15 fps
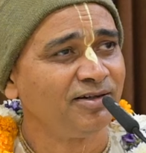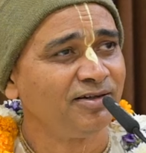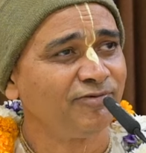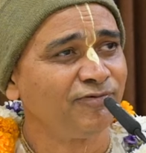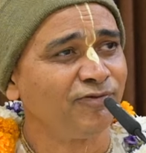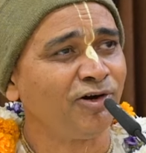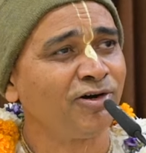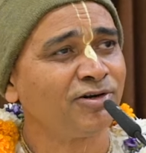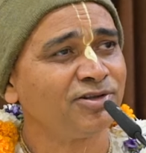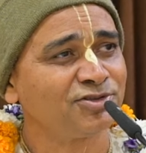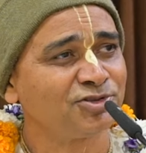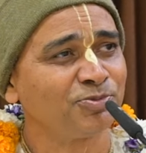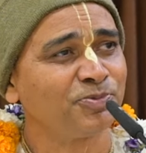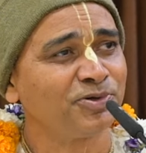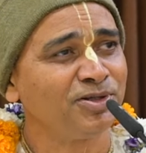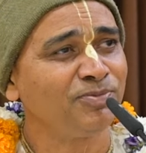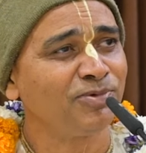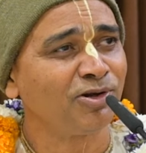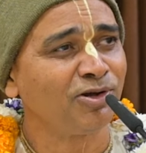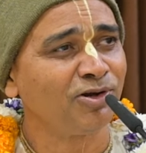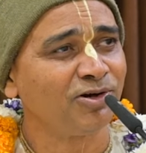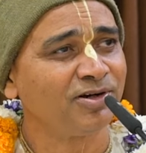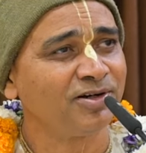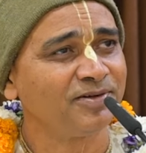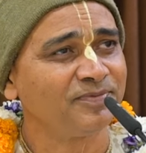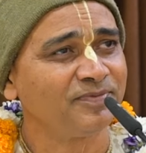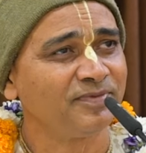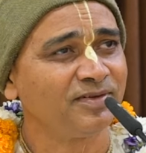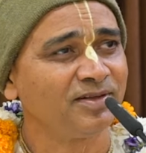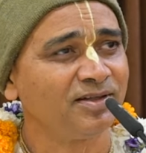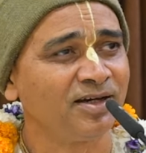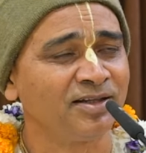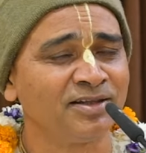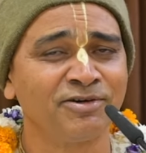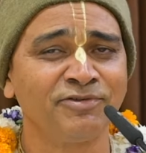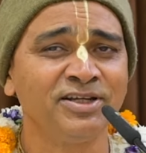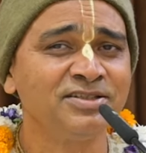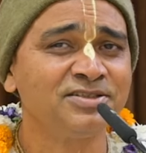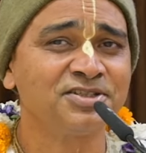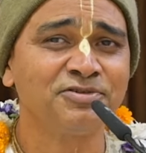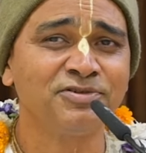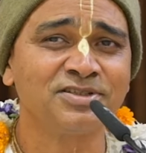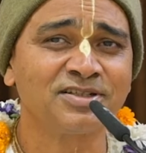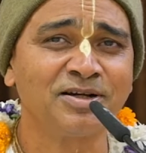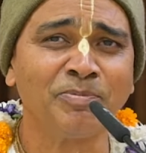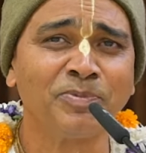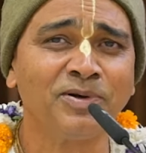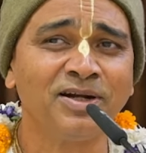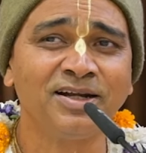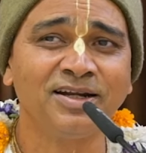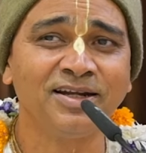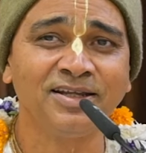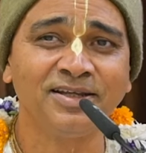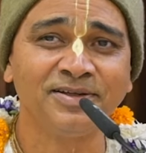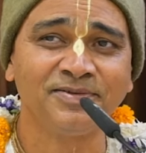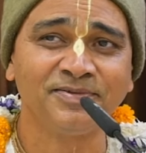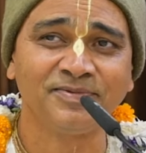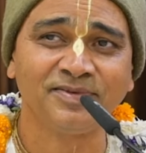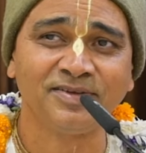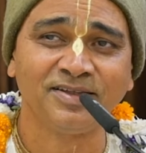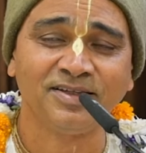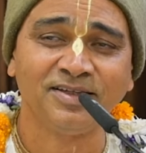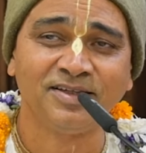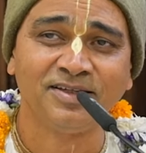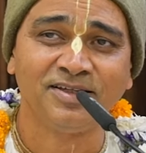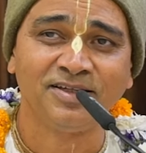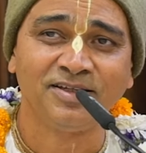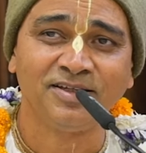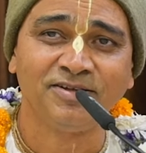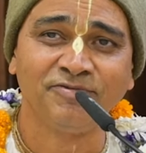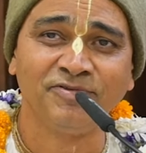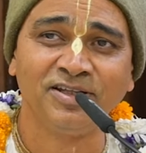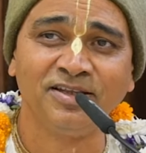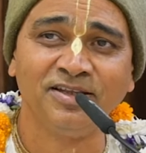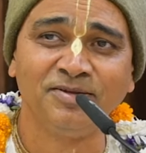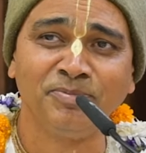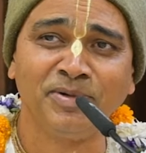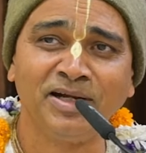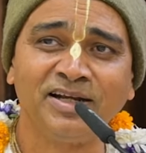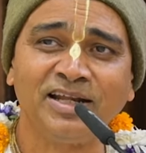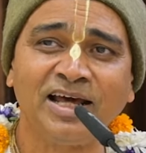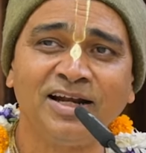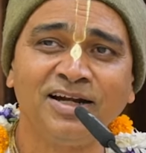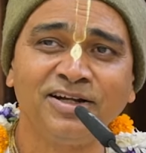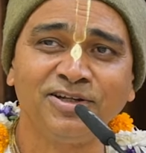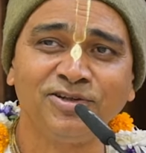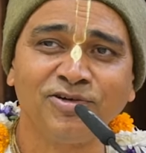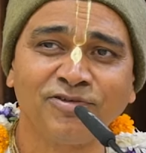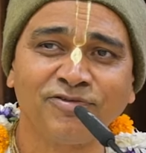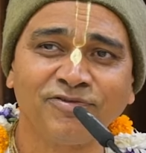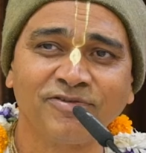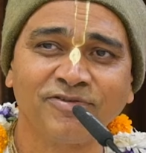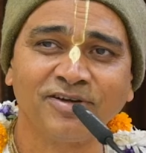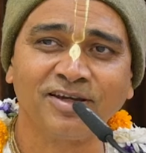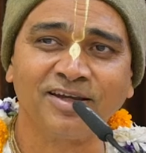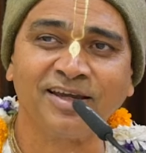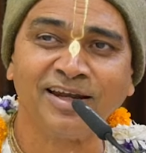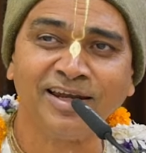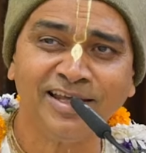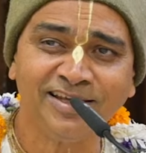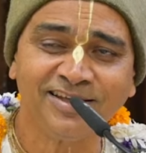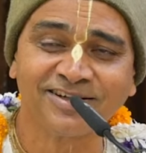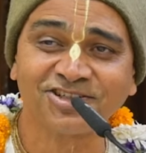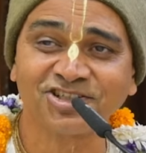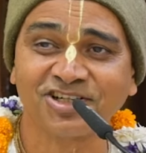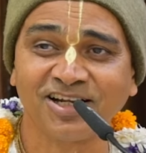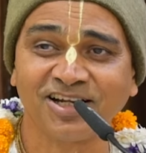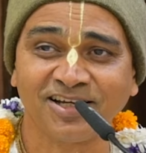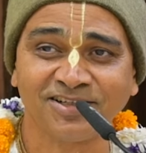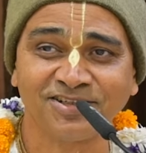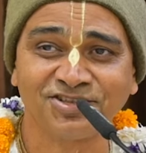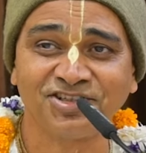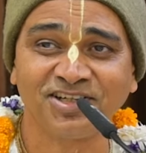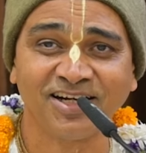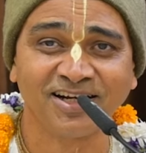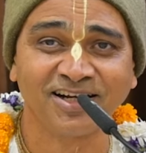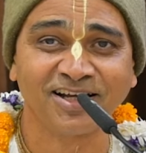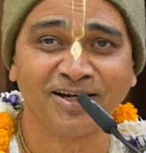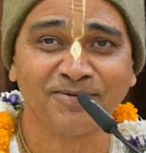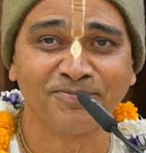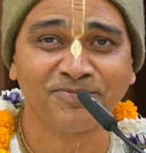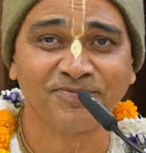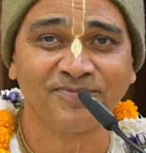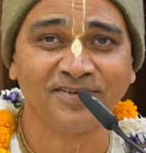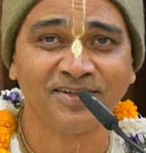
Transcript: for the Supreme Lord, otherwise she was completely with the mentality of killing Krishna, she had come.